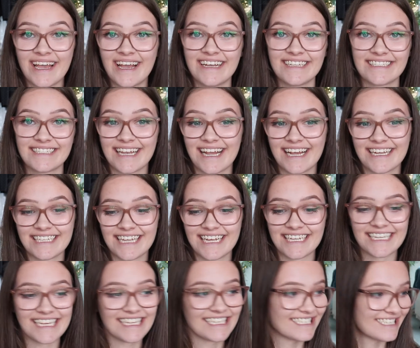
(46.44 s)
it's a nice
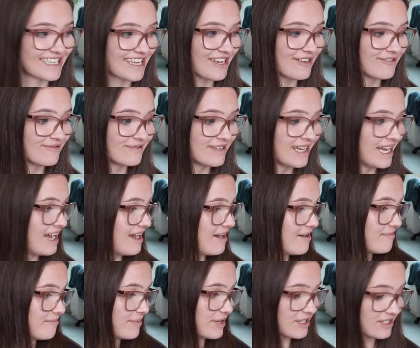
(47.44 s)
idea to do
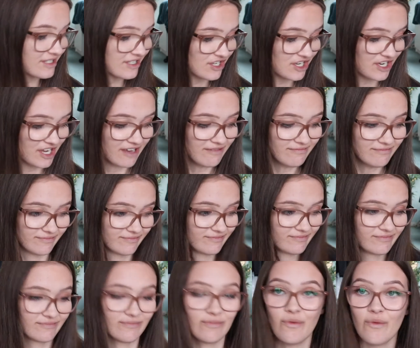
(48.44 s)
because, you know,
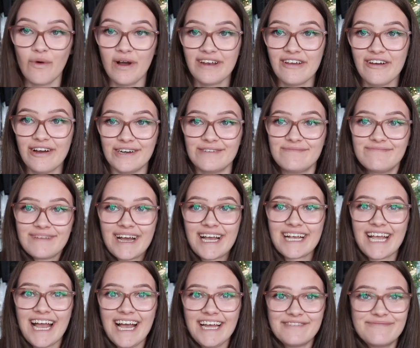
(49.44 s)
why not? I
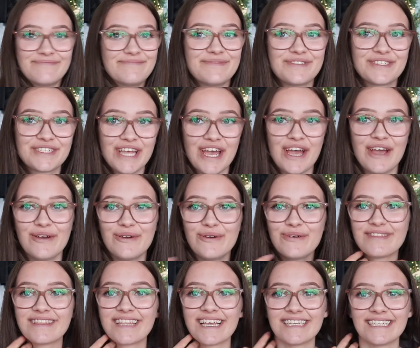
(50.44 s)
can. So
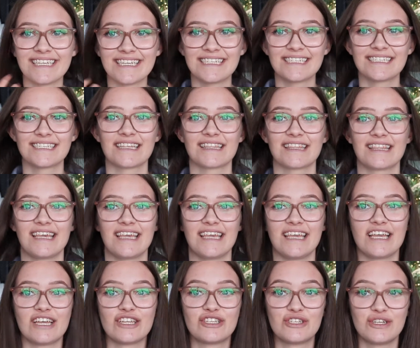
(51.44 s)
this is
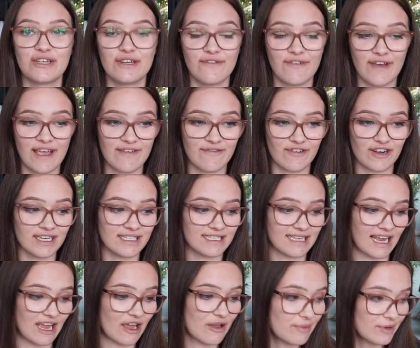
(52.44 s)
the June favourites.
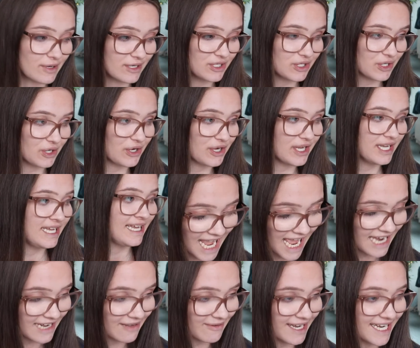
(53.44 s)
I hope you enjoy.
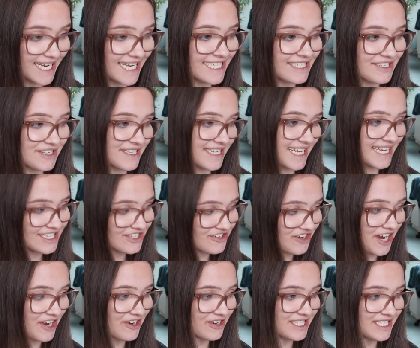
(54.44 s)
Anyway, let's just get
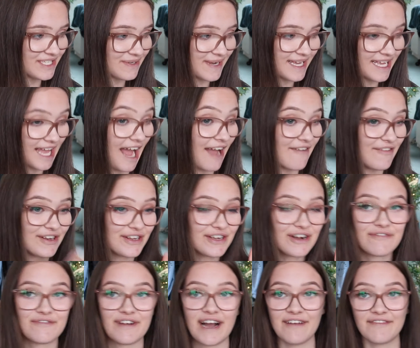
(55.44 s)
straight on into it. I've only
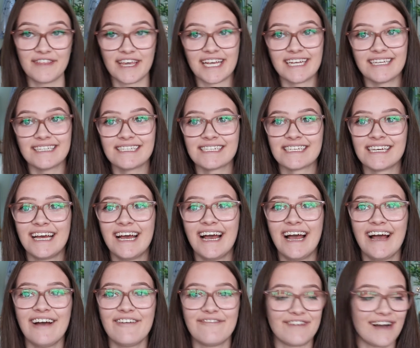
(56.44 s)
got 5 things,
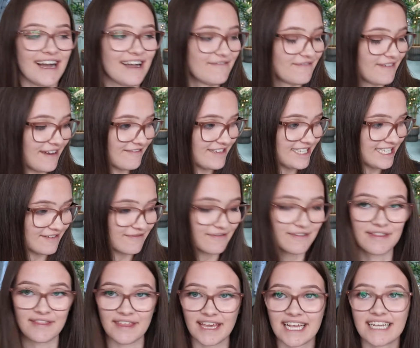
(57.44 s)
5 very
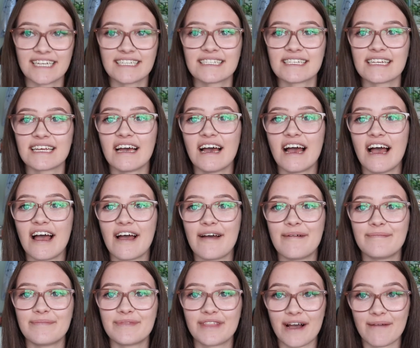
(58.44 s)
different things
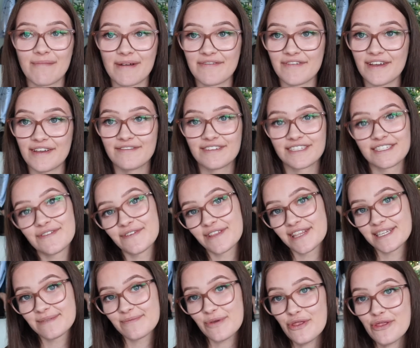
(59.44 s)
that are my favourites for
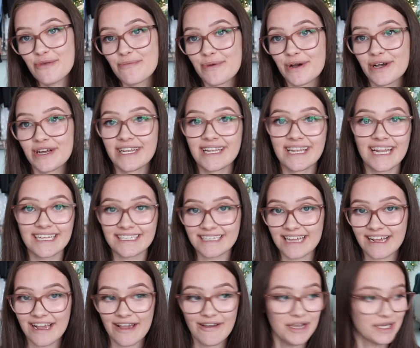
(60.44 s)
this month, but let's
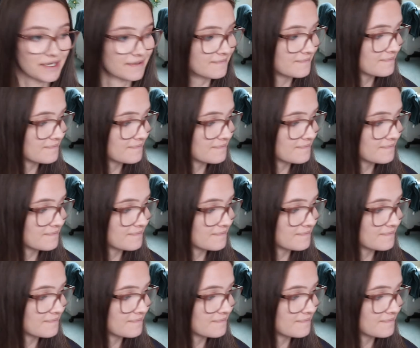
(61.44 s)
get going.